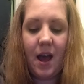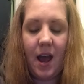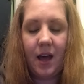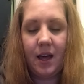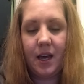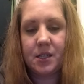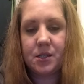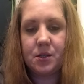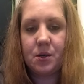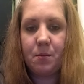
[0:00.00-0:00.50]
I
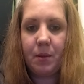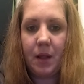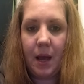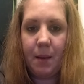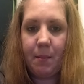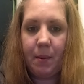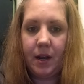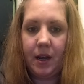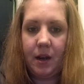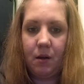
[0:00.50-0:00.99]
like to
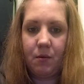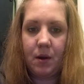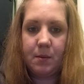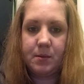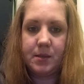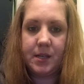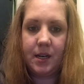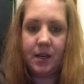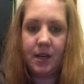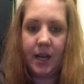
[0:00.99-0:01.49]
apply my nail
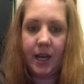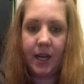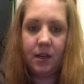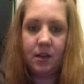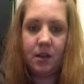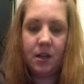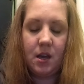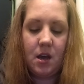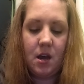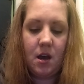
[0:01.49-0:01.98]
wraps at night,
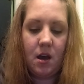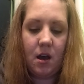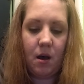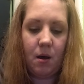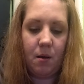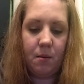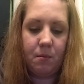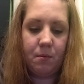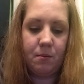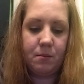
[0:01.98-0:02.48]

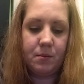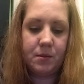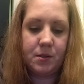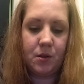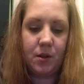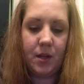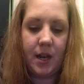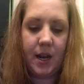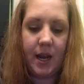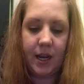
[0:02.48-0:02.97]

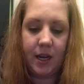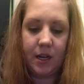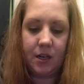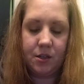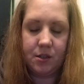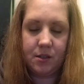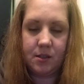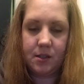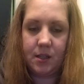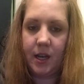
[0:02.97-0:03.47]
so that I can
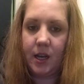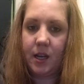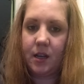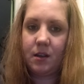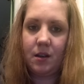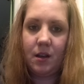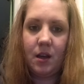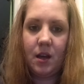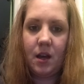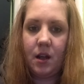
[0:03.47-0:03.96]
just, like,
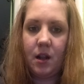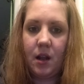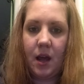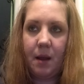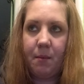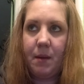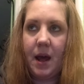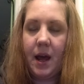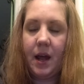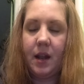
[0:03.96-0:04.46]

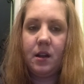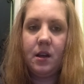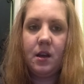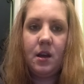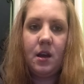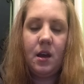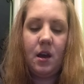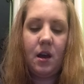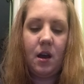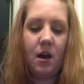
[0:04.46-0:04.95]
I'm not
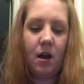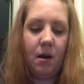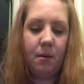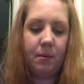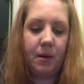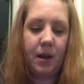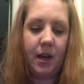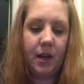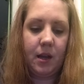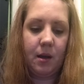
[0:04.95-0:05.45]

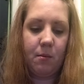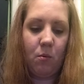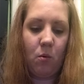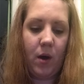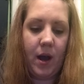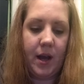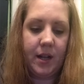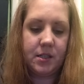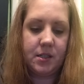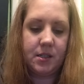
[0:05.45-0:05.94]
getting them
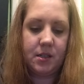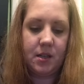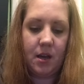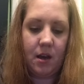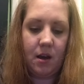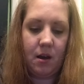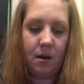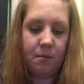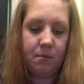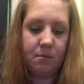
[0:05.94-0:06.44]
wet,
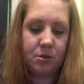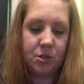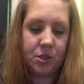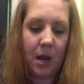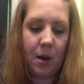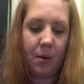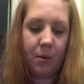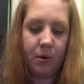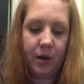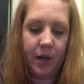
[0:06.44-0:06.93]

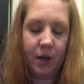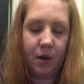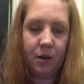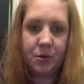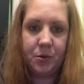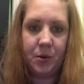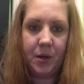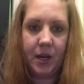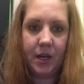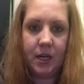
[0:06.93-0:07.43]
showering or
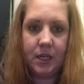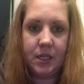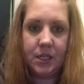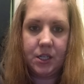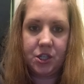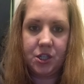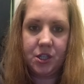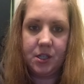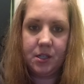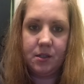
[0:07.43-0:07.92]
doing any
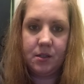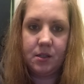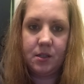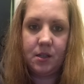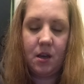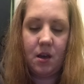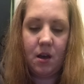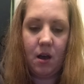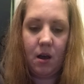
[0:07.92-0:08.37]
dishes.